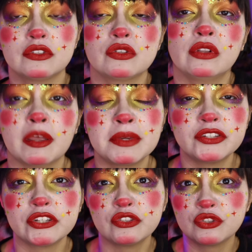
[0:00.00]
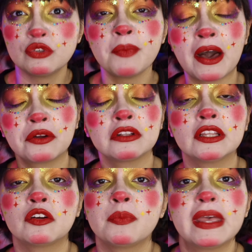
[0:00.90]
So let me just zoom out a
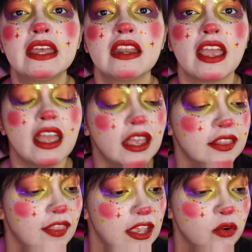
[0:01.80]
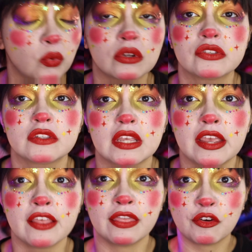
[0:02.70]
little bit and then we'll
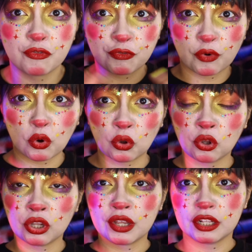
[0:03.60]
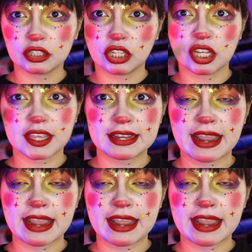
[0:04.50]
see the full look in